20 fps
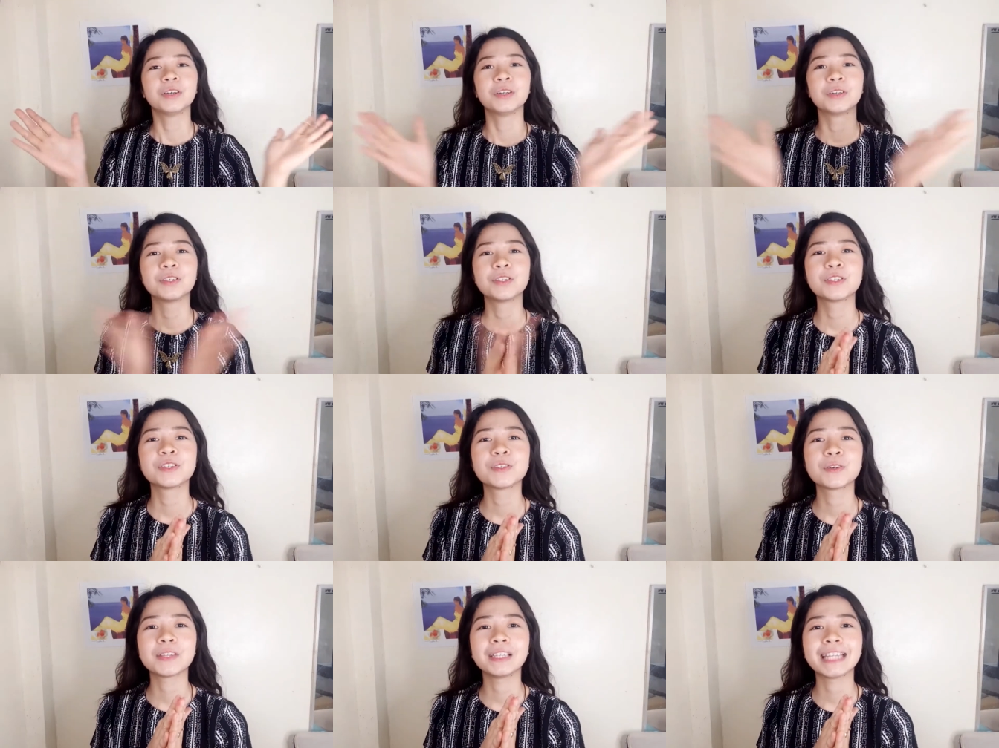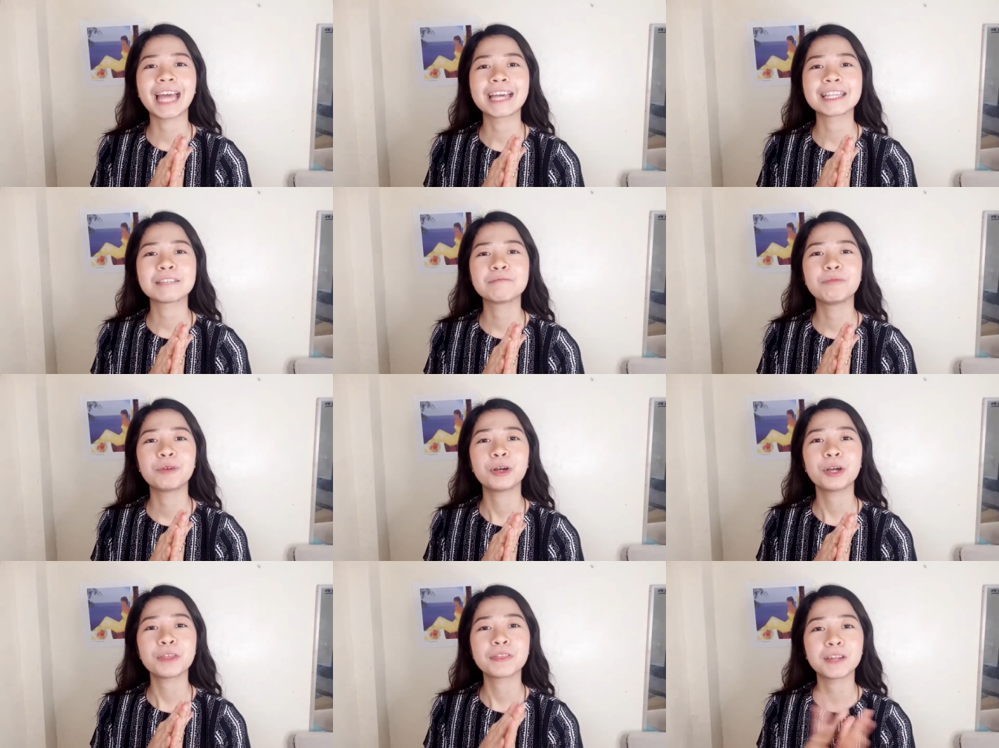So the last
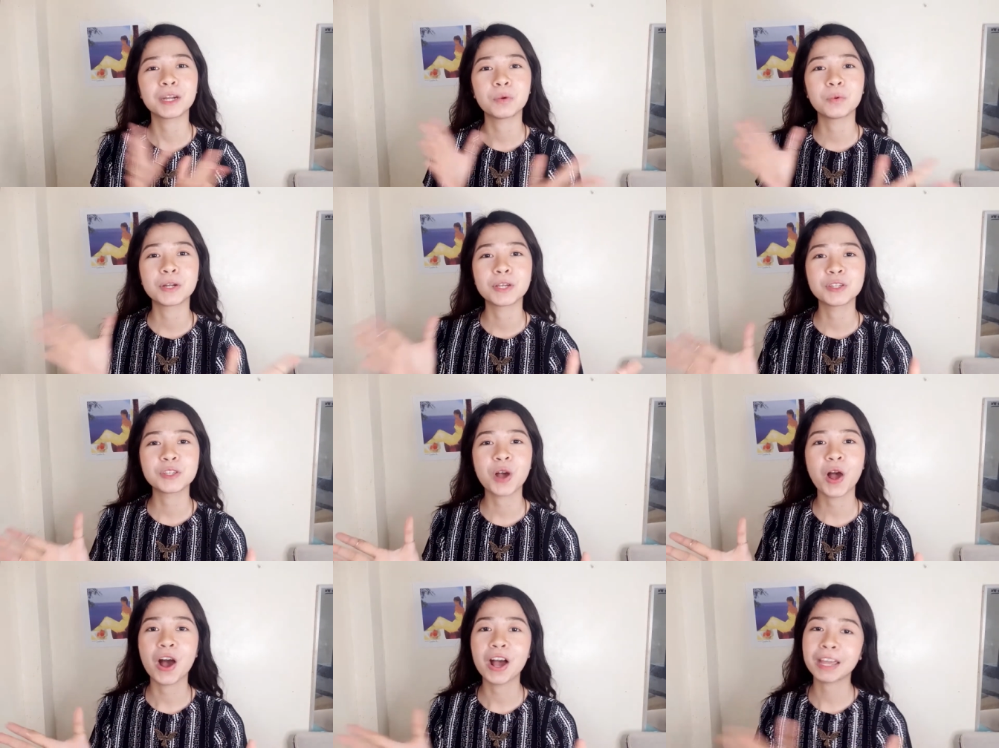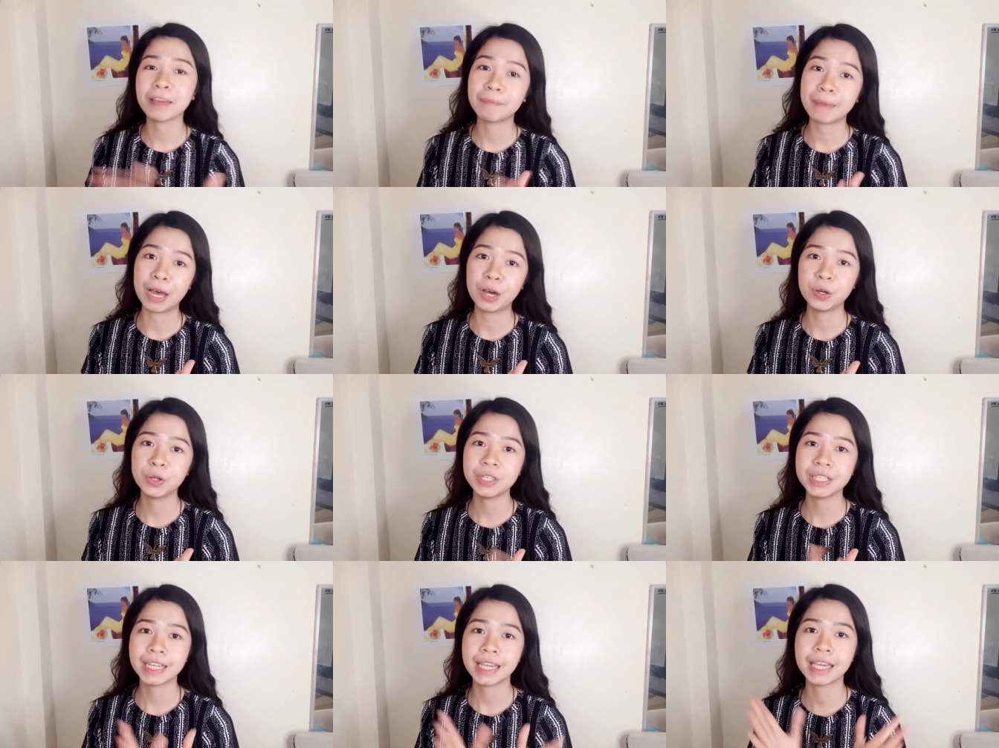book that I want to talk
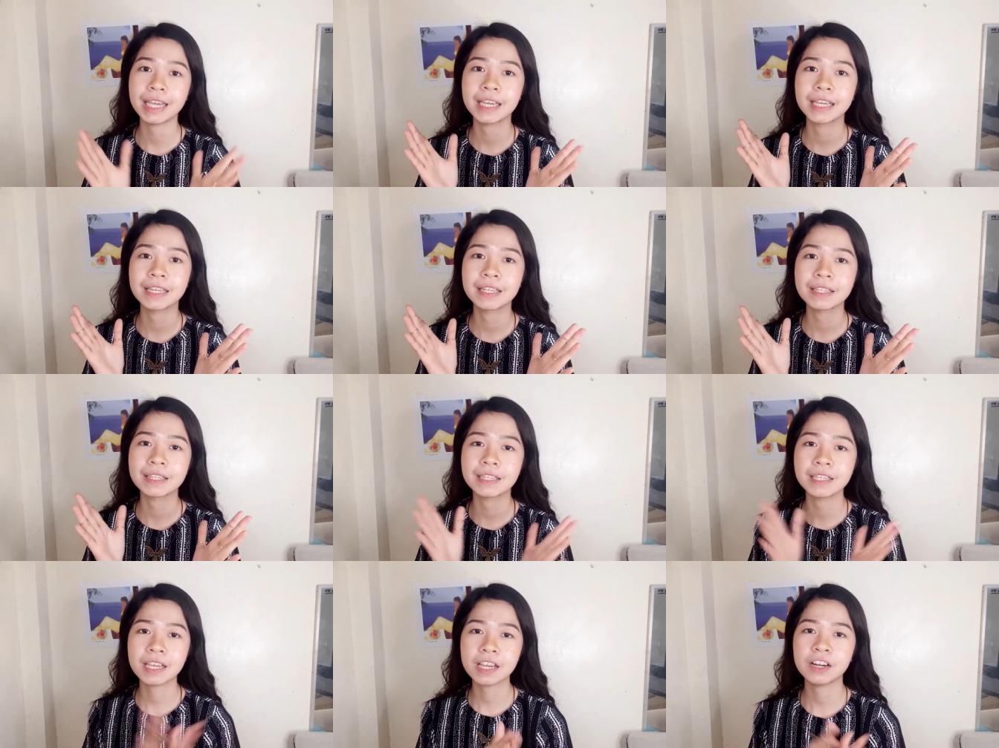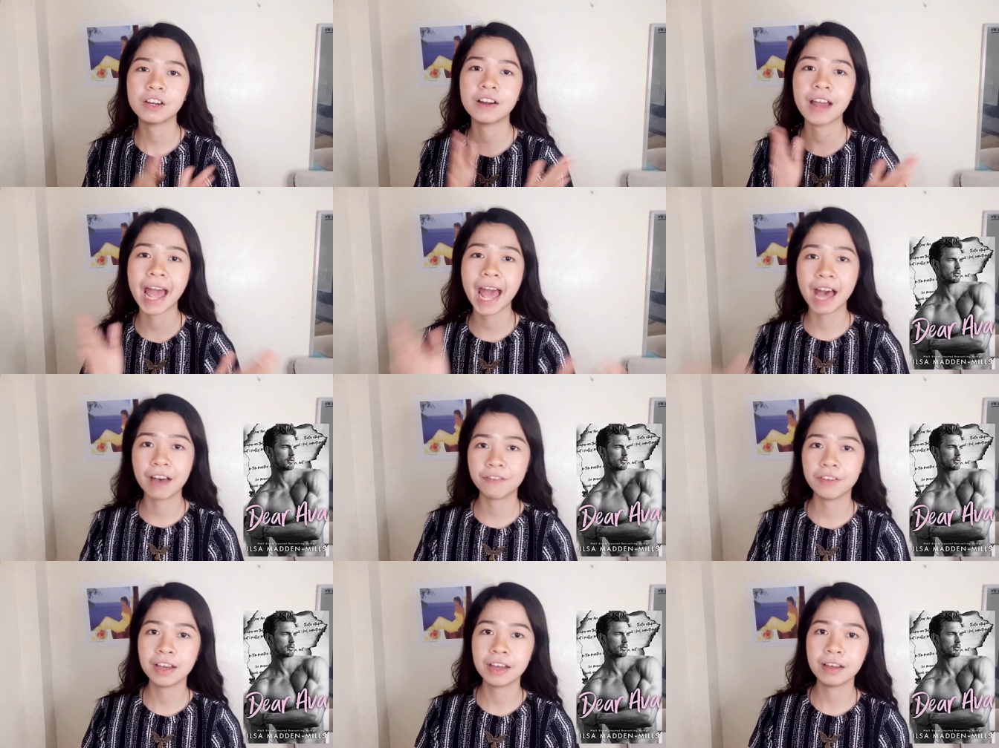about is Dear
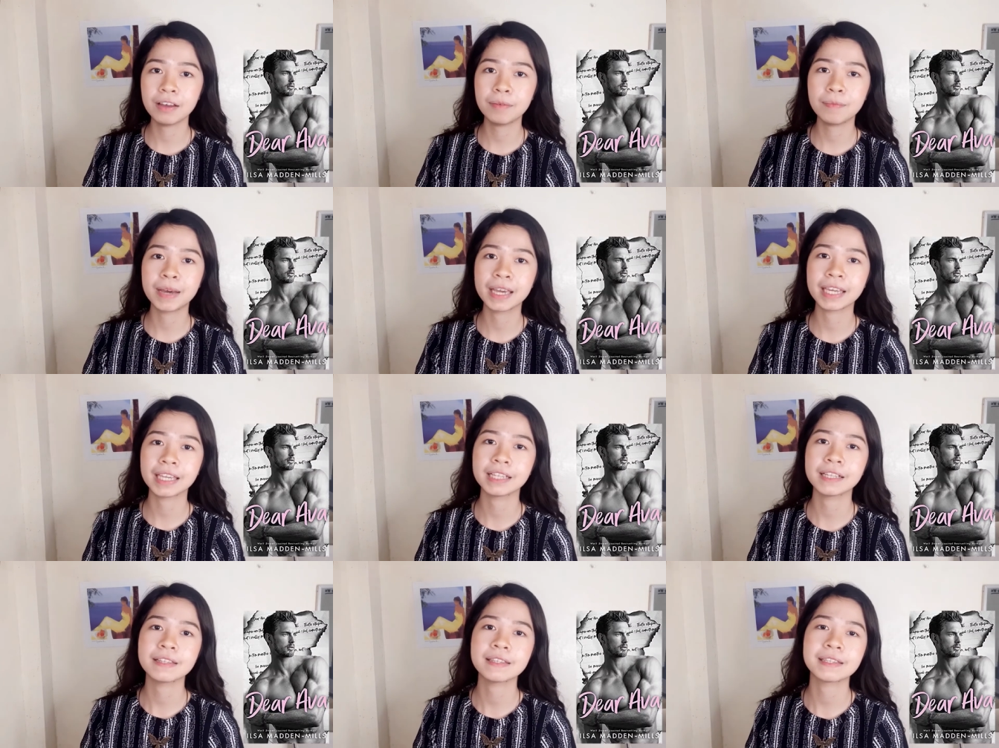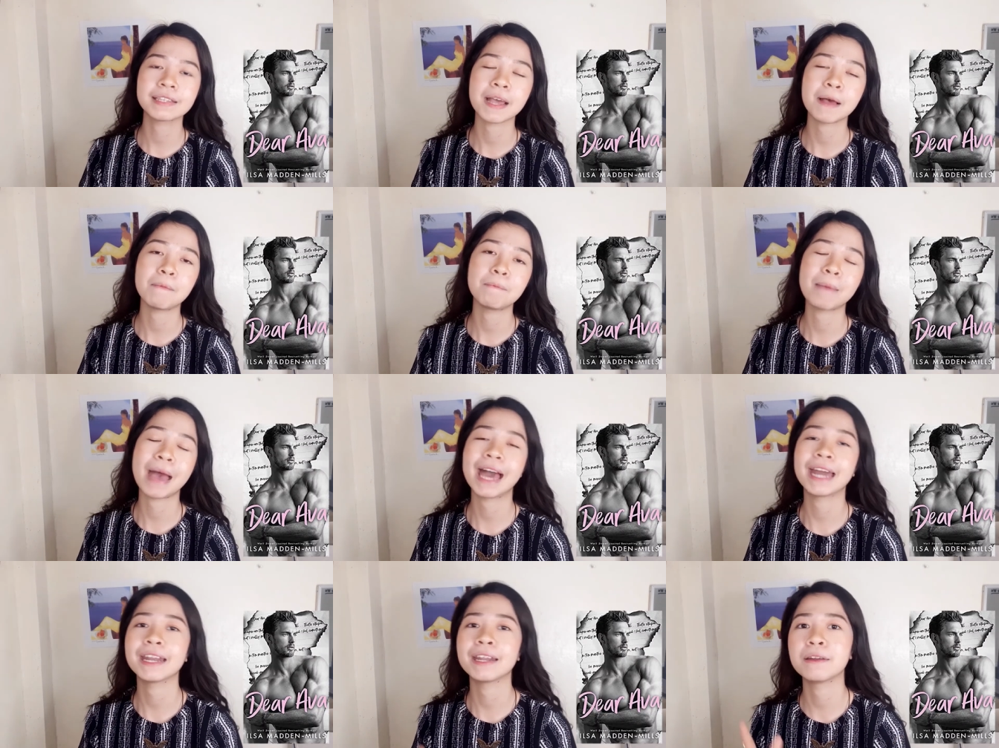Ava by Ilsa
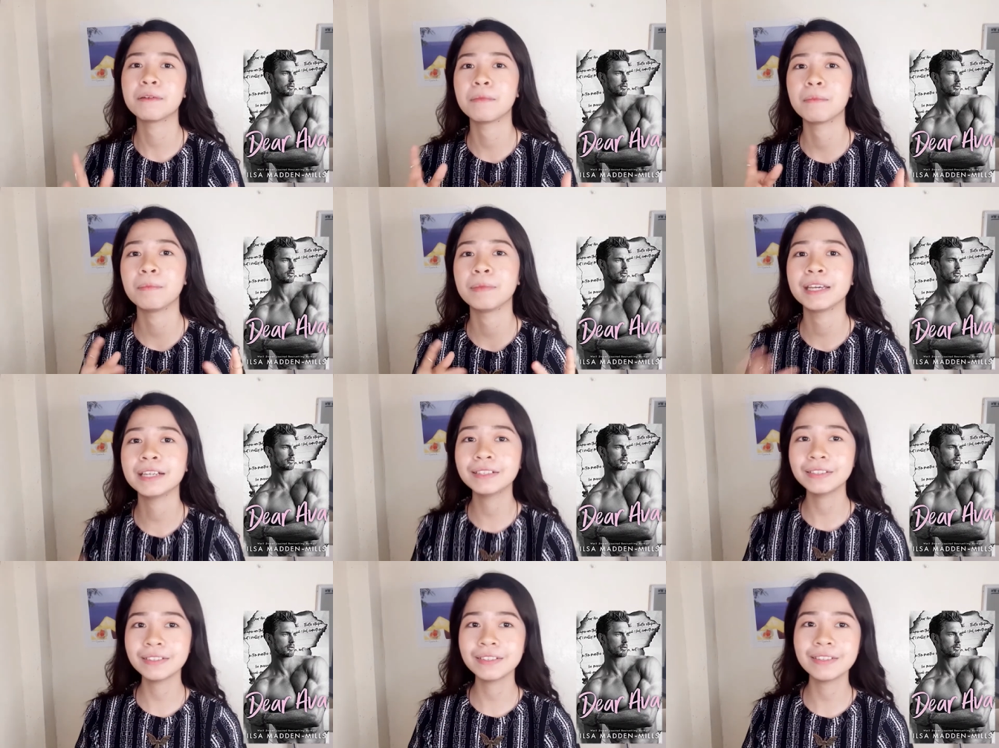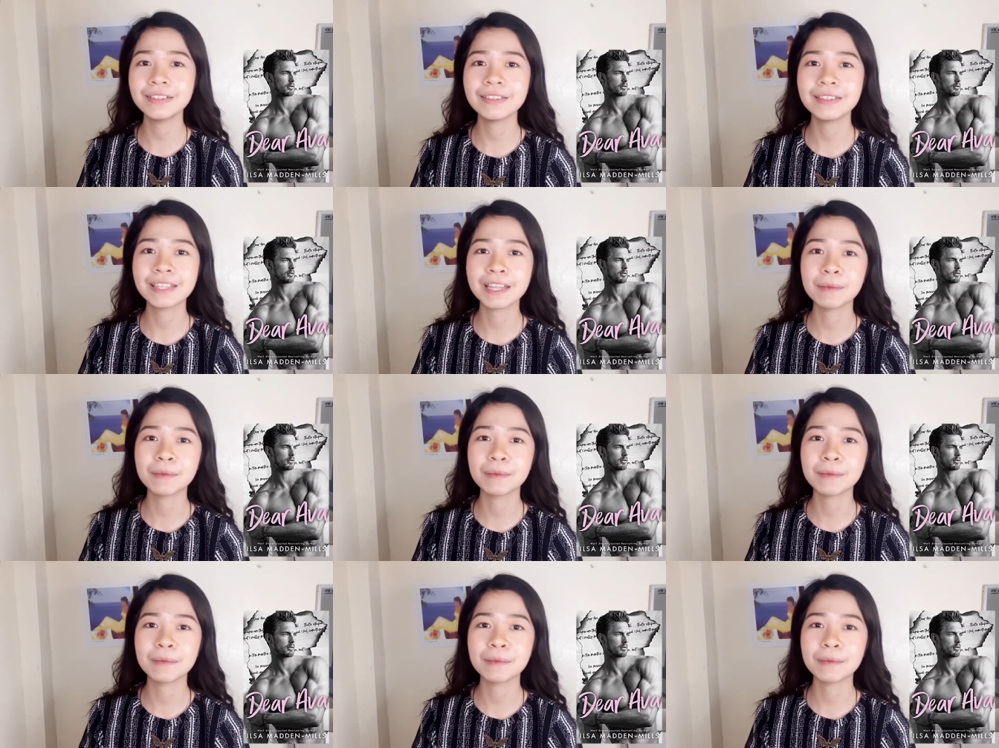Madden-Mills.